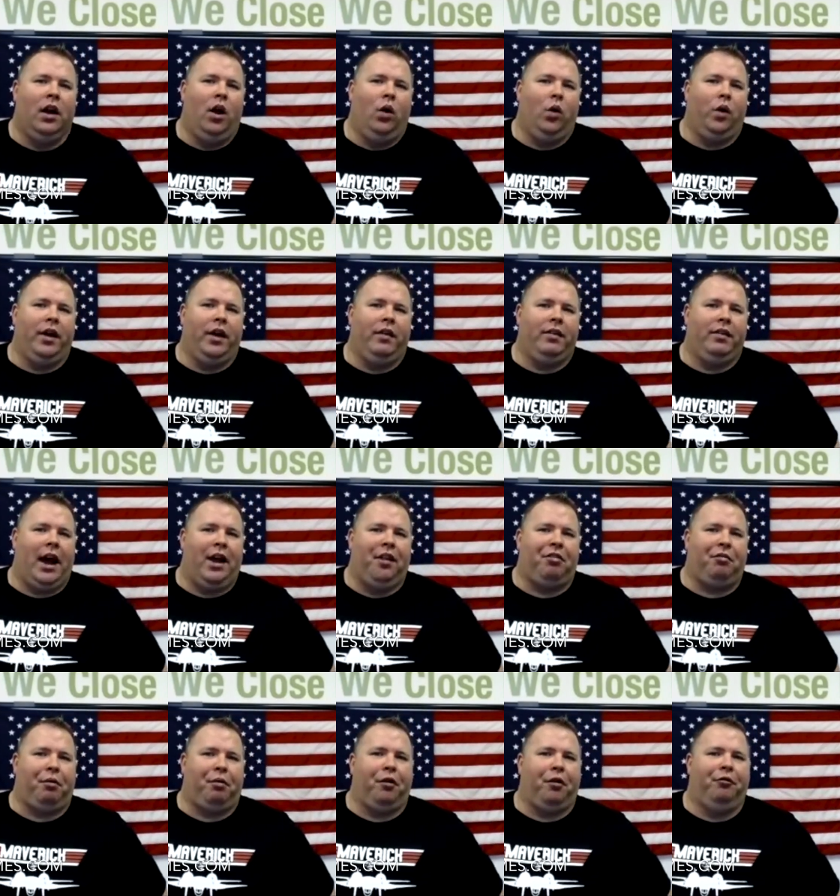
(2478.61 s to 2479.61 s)
where they've got
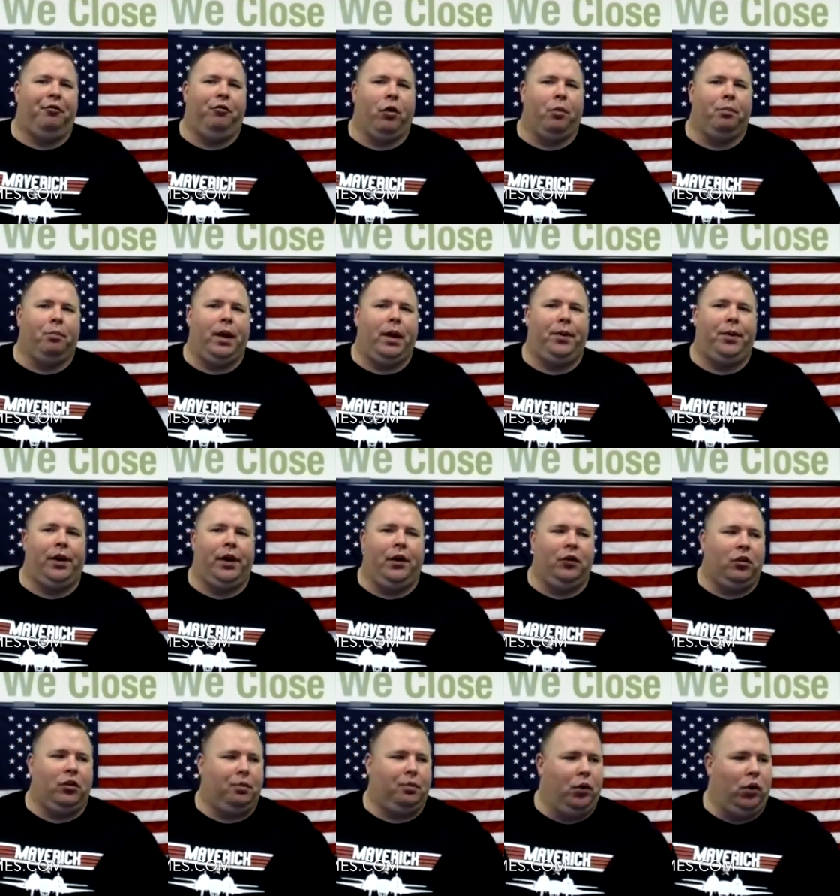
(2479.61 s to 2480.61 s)
3 or 4
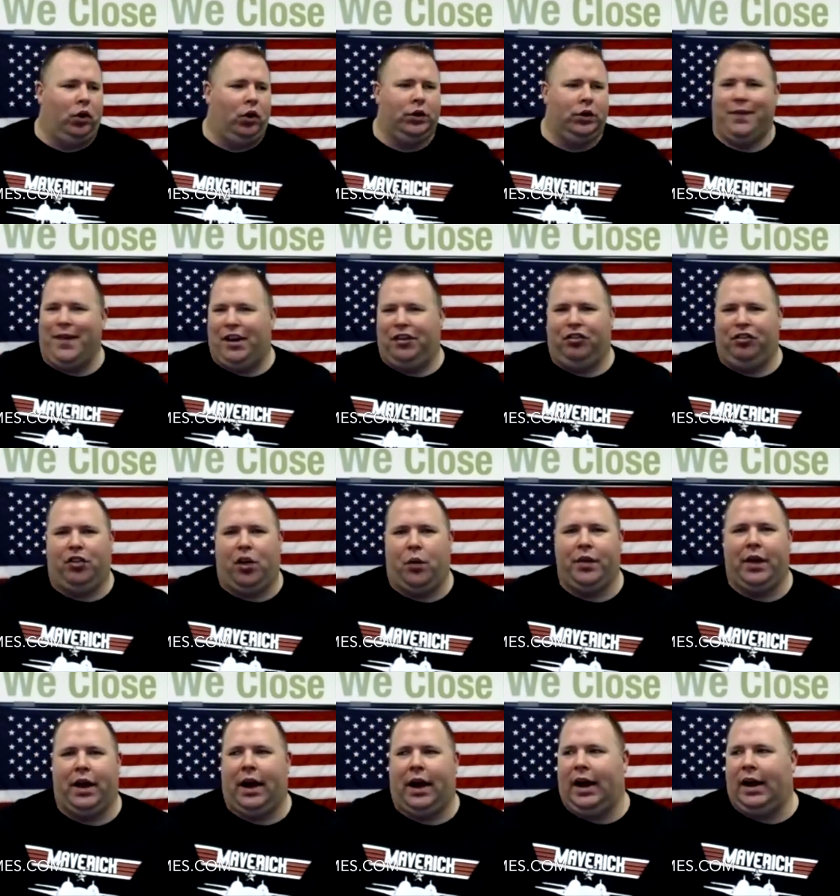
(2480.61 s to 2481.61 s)
BPOs pulled and they just go with
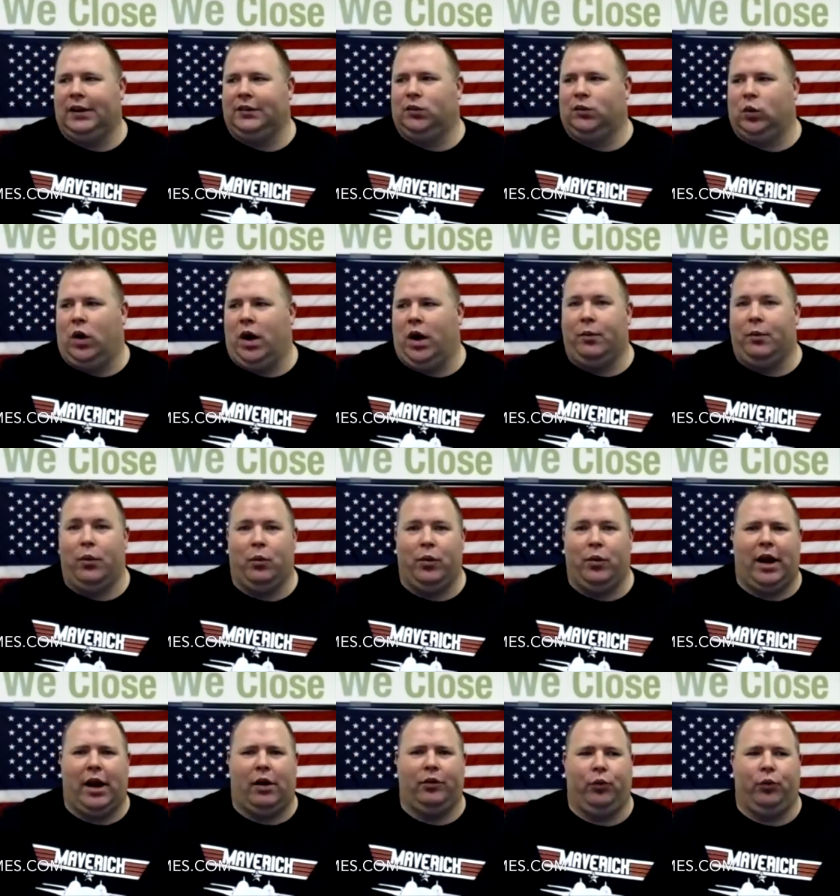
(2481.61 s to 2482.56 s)
the highest one without